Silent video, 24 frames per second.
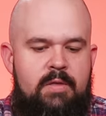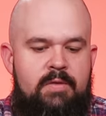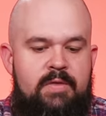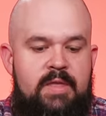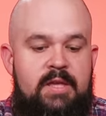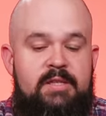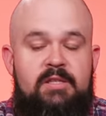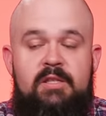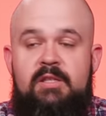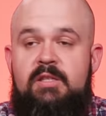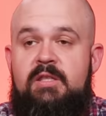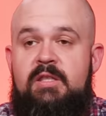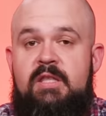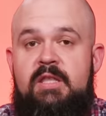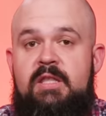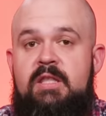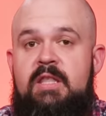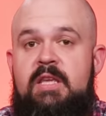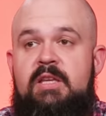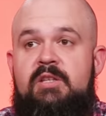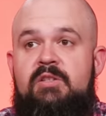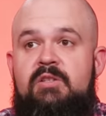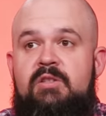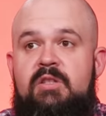This is
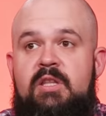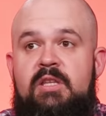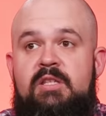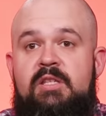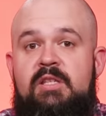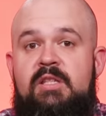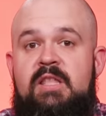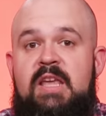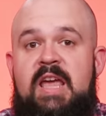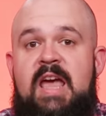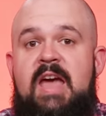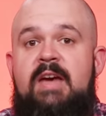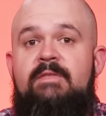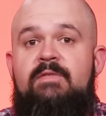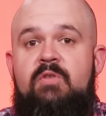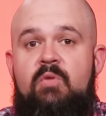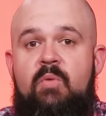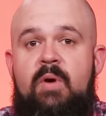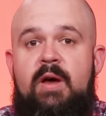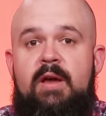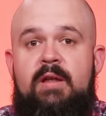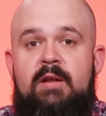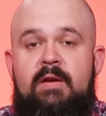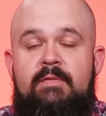the
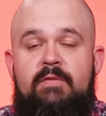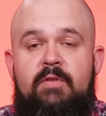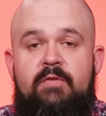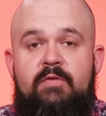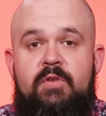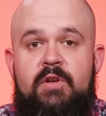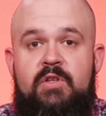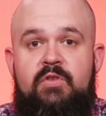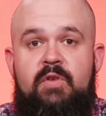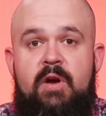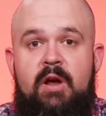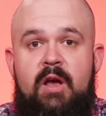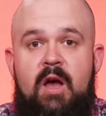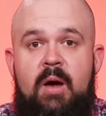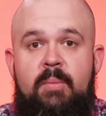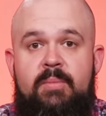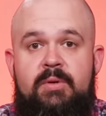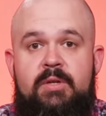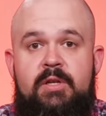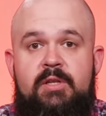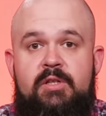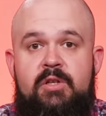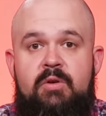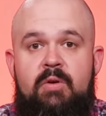heavyweight of the French fry
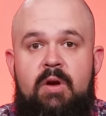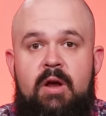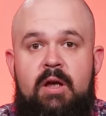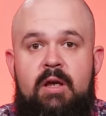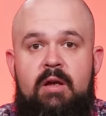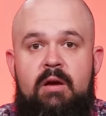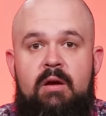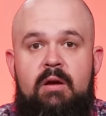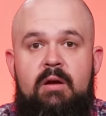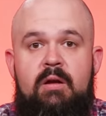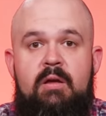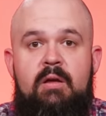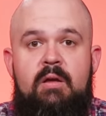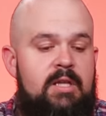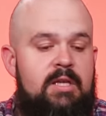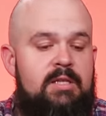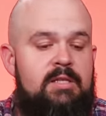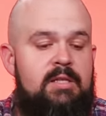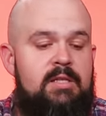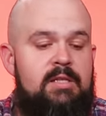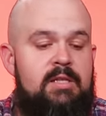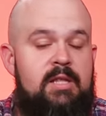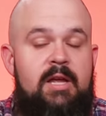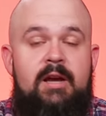competition right here.
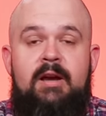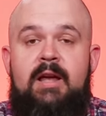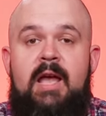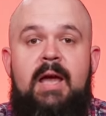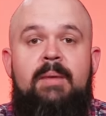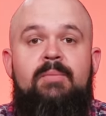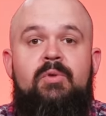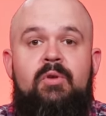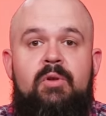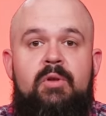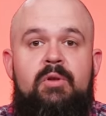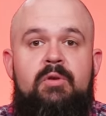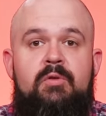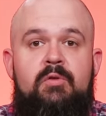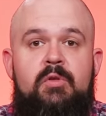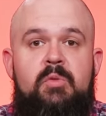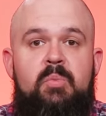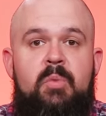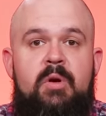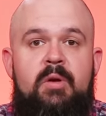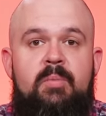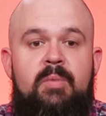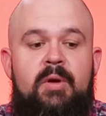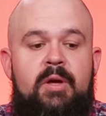This is their game to lose,
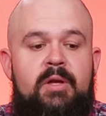pretty